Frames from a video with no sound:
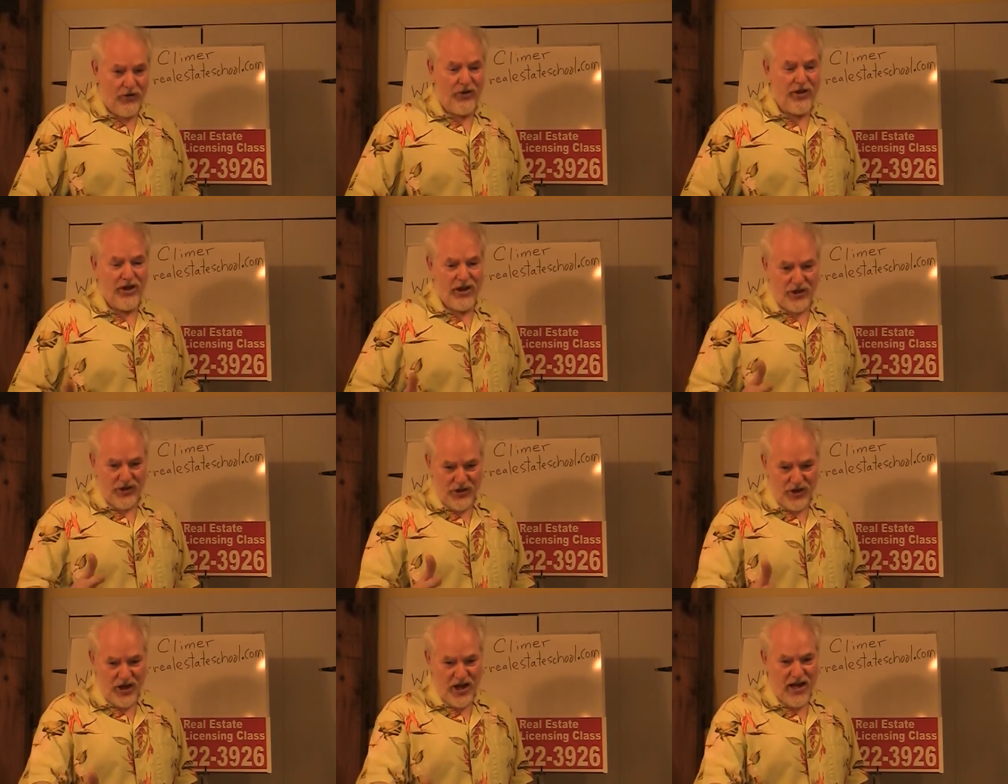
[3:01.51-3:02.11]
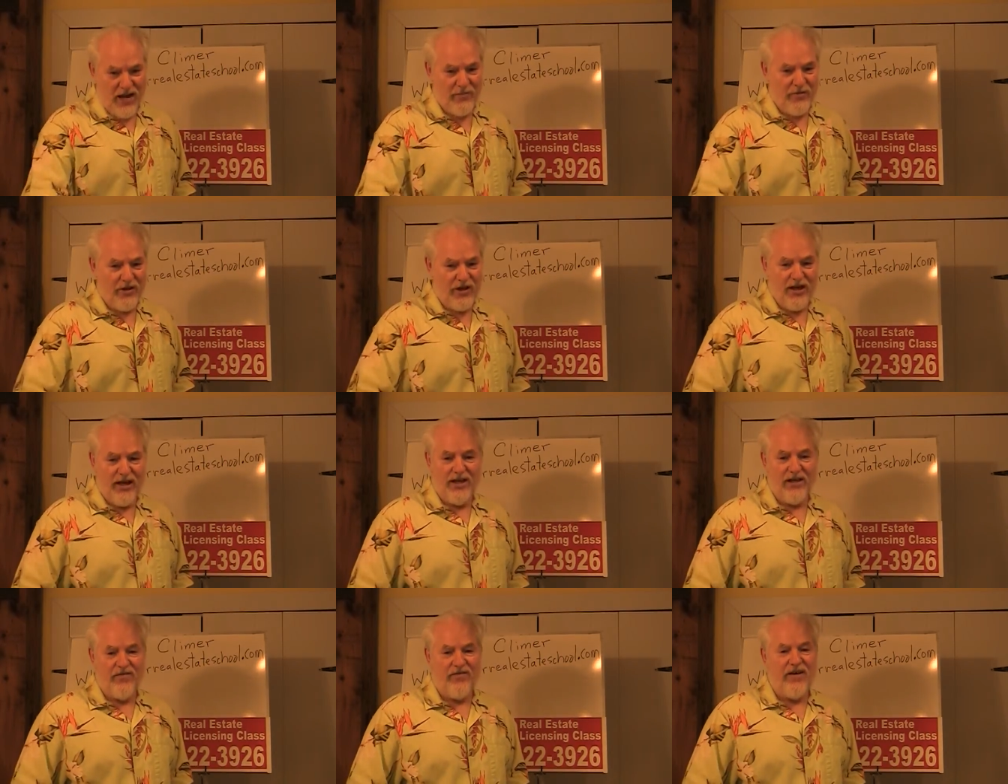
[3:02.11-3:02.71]
the exam you
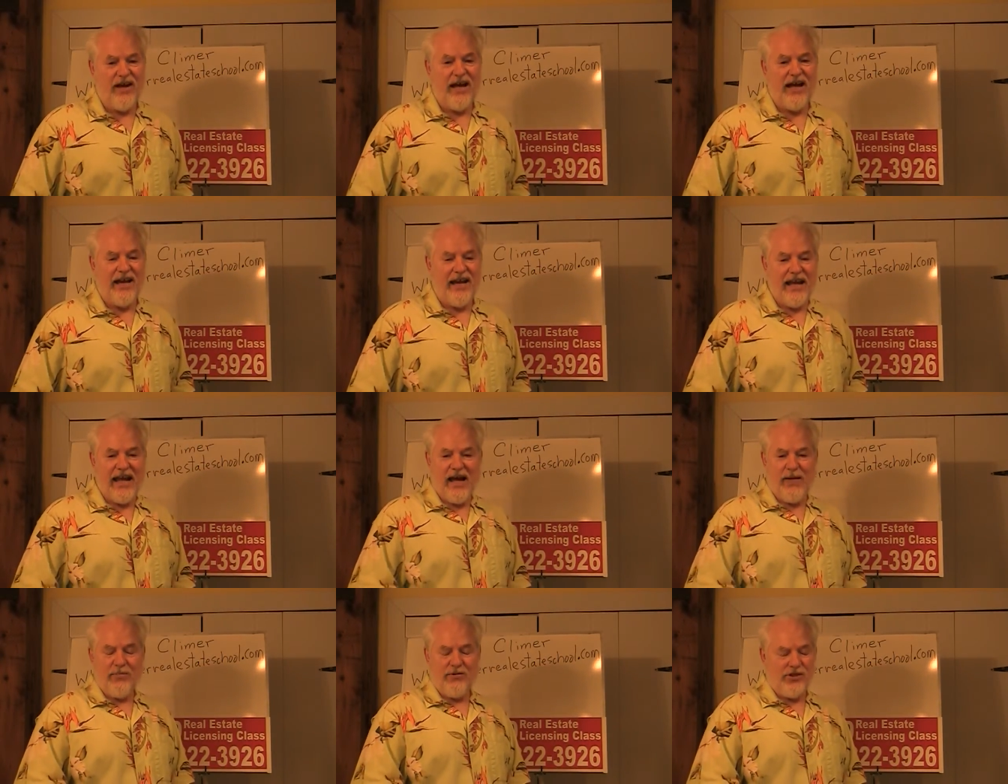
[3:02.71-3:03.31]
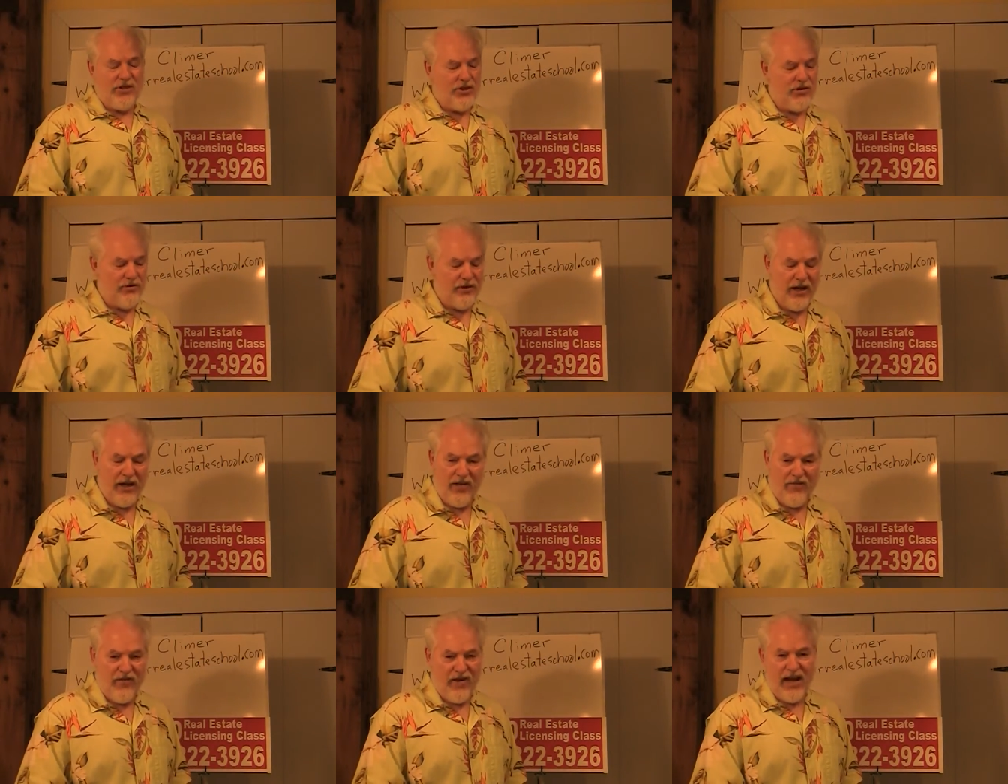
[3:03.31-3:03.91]
need to find out, but you don't
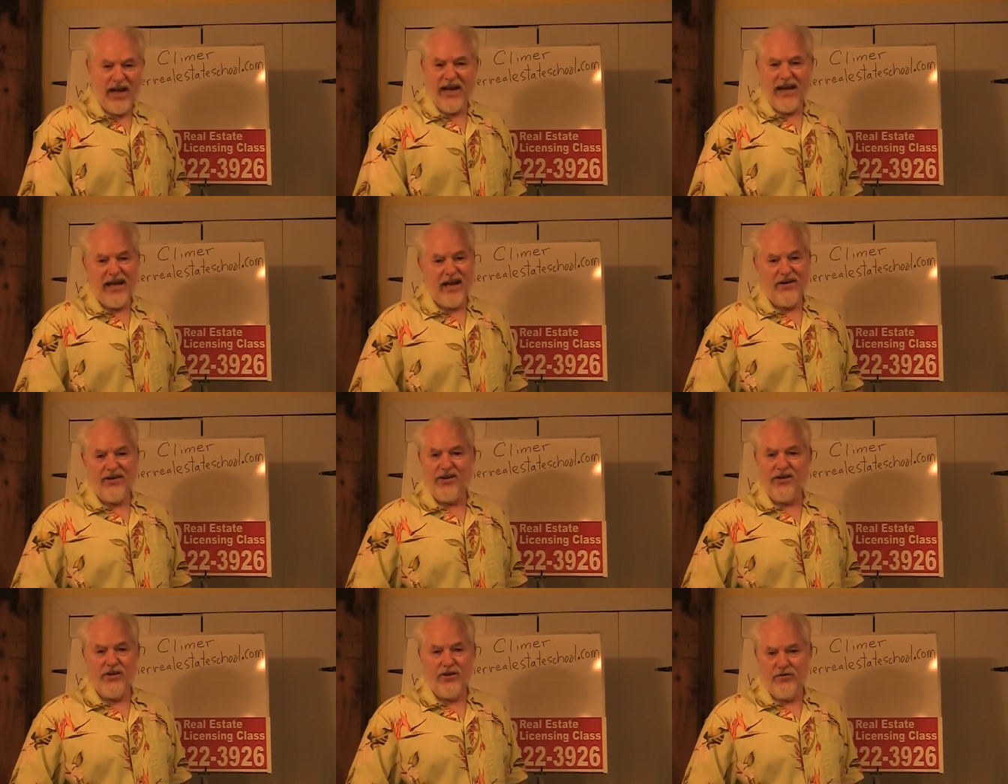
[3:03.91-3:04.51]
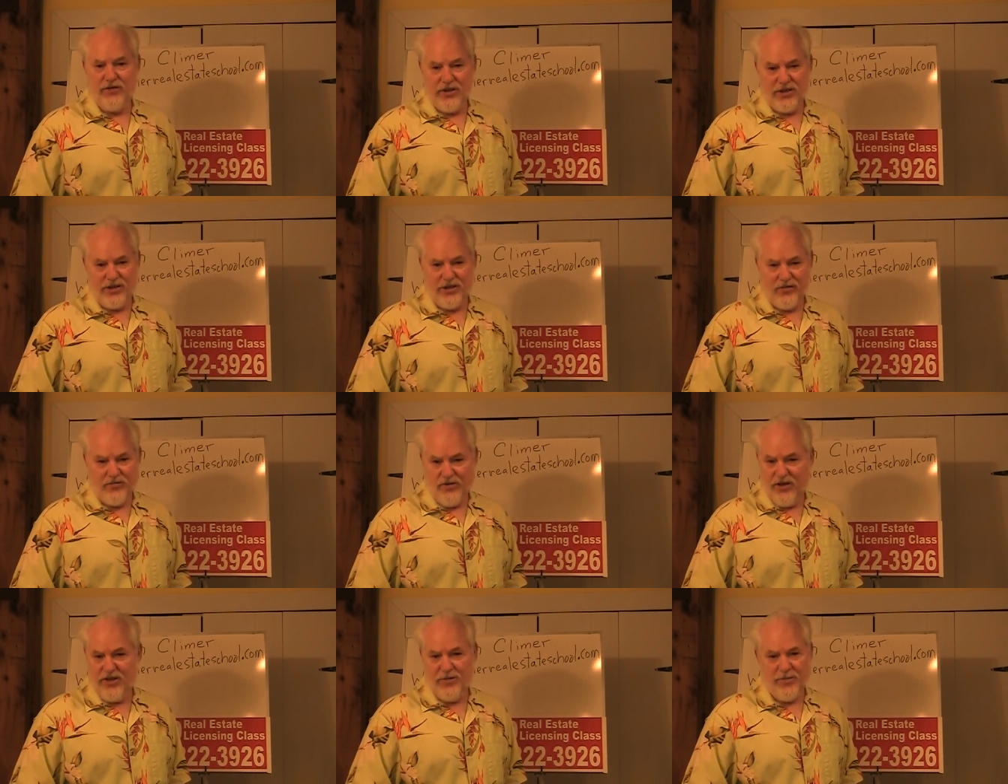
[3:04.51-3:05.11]
need to find out to do this
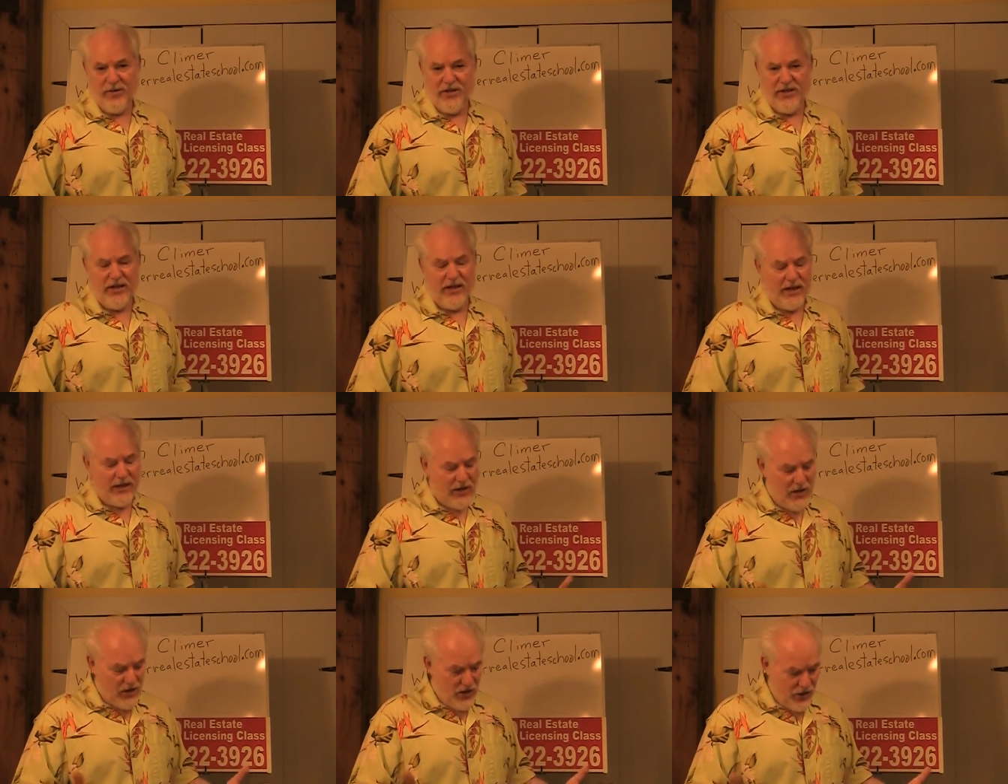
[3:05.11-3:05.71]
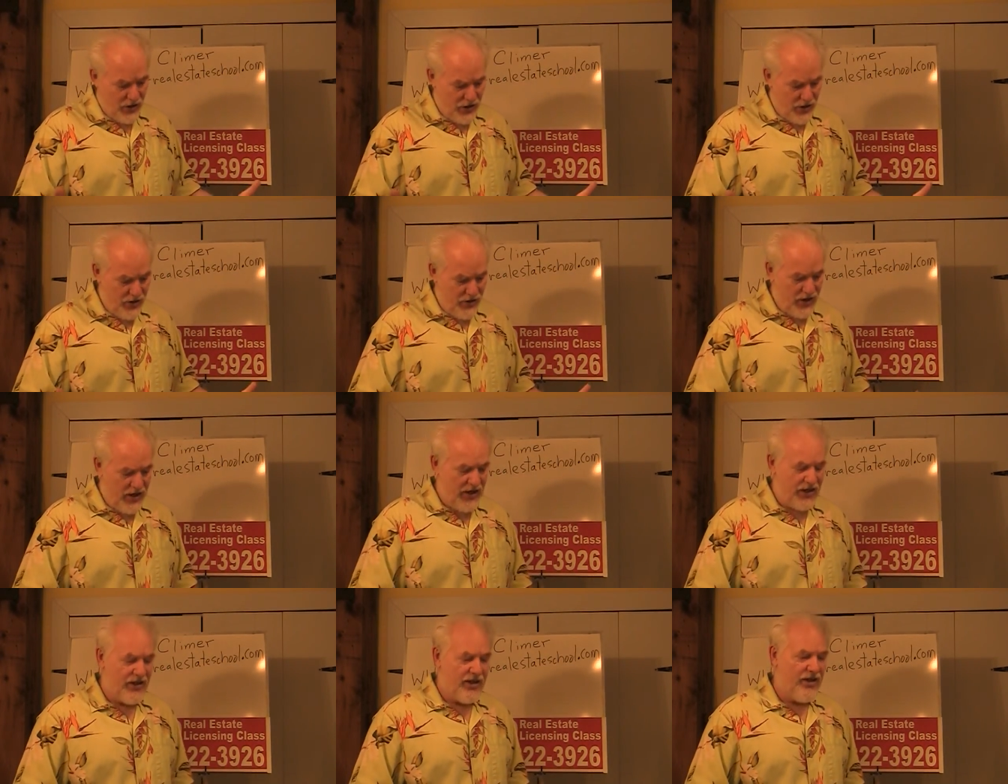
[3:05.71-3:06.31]
arithmetic. All you
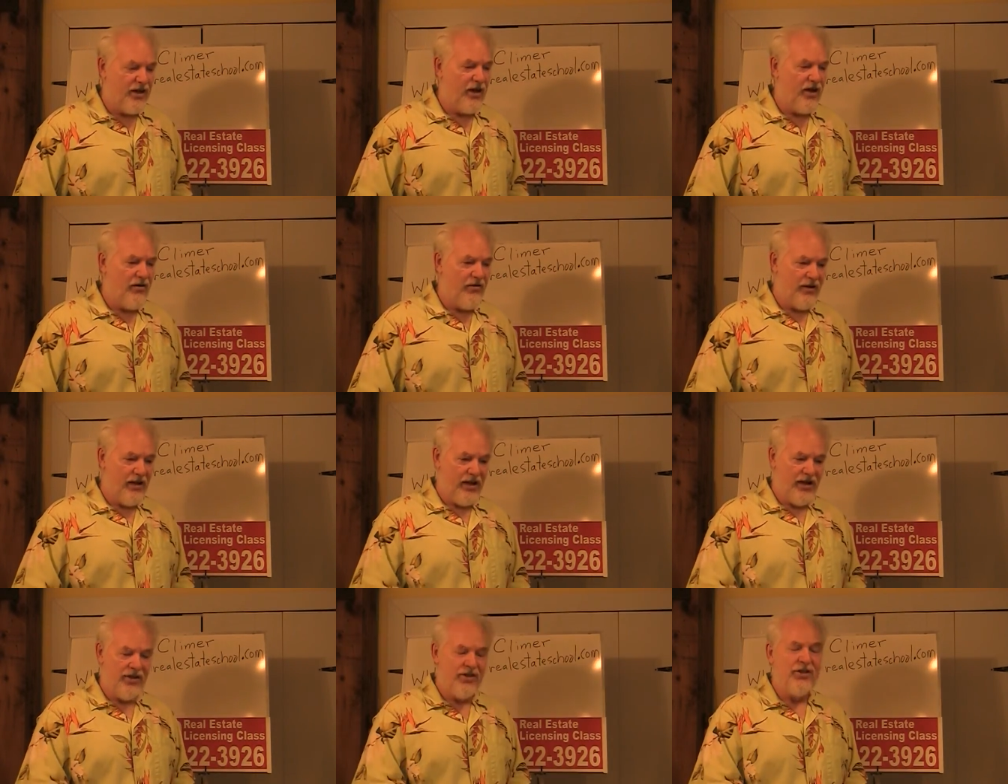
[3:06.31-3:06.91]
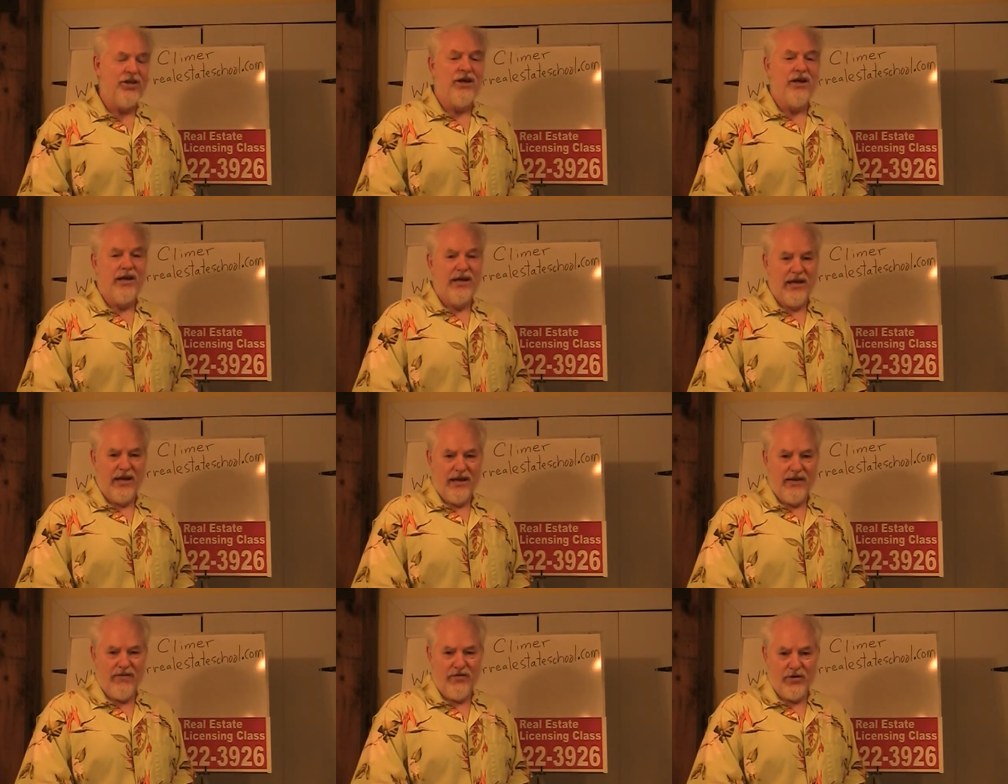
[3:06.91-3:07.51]
need to know is
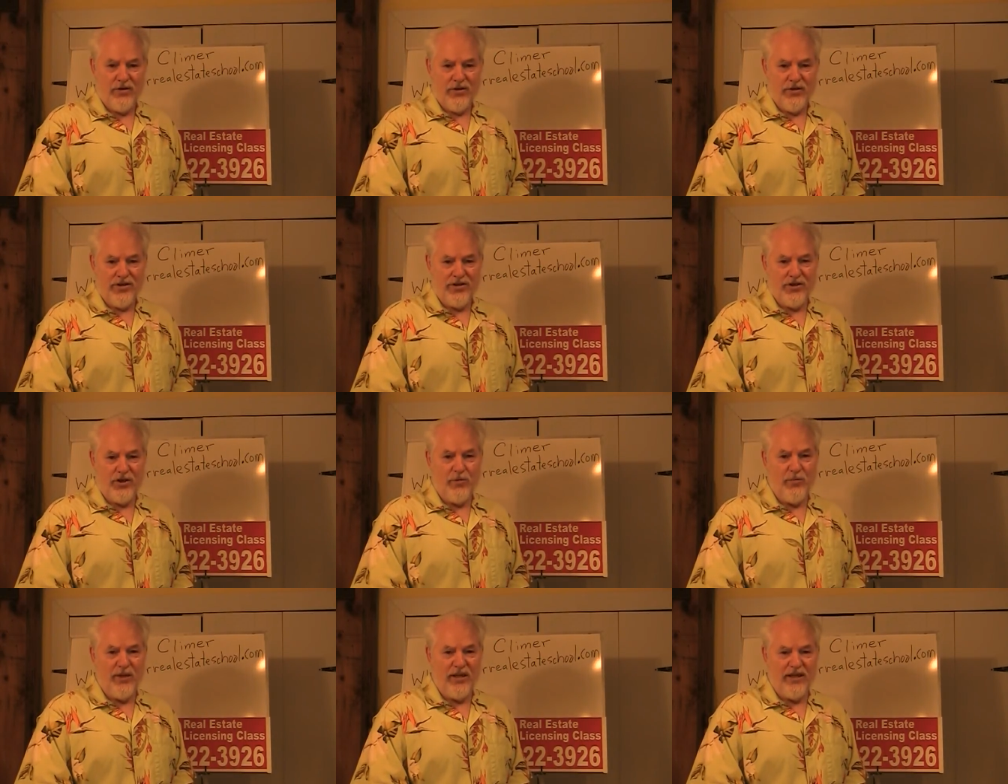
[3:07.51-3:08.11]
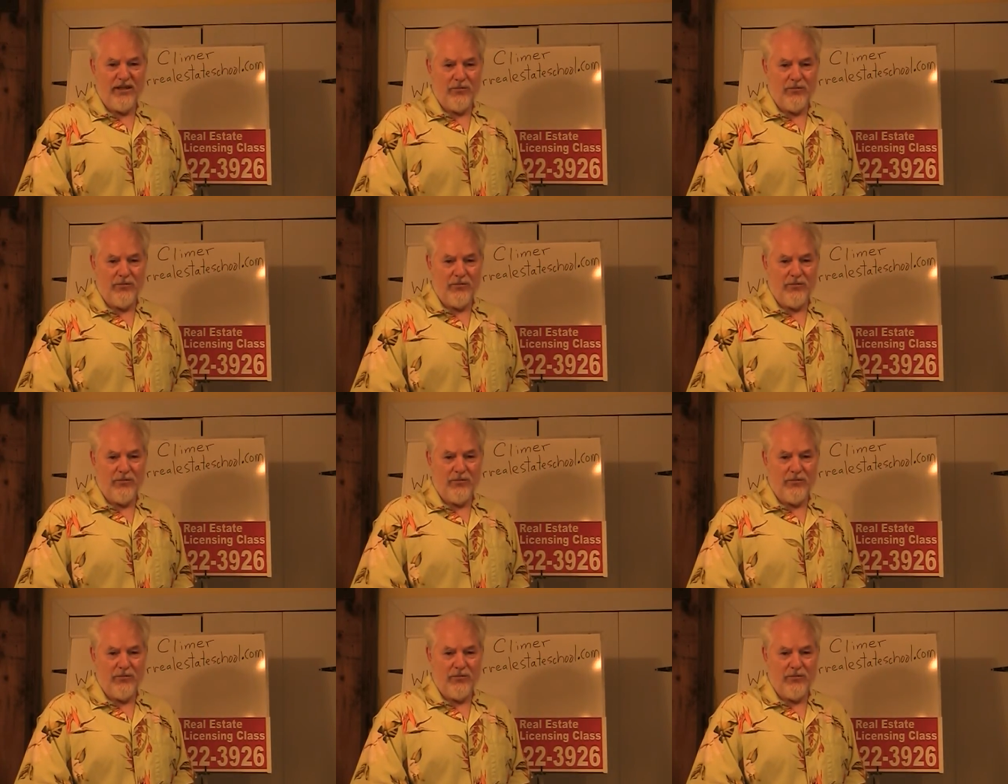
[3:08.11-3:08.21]
if you're assuming the